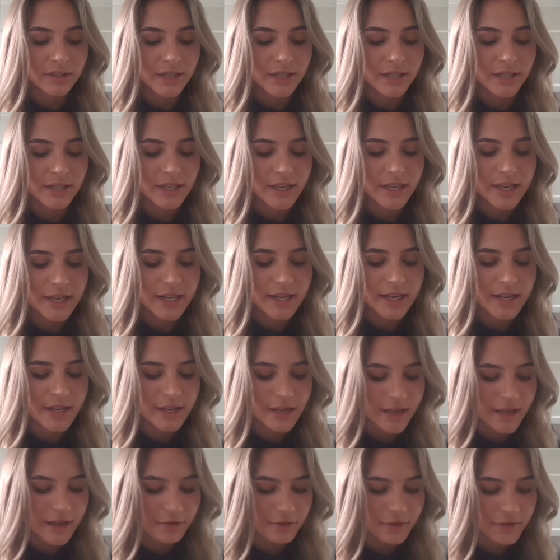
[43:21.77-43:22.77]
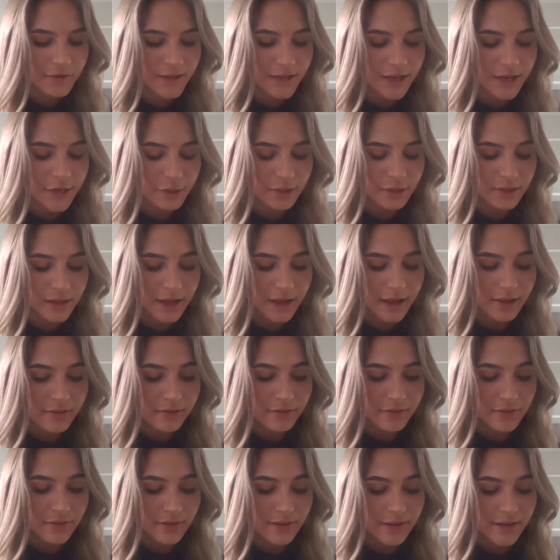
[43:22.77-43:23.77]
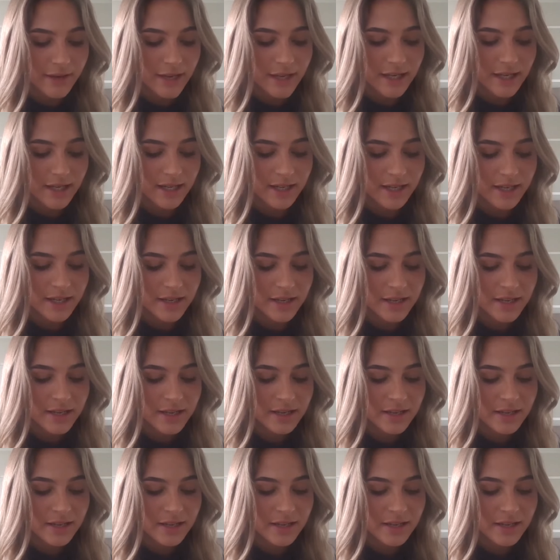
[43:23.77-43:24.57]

get- getting everything out of life and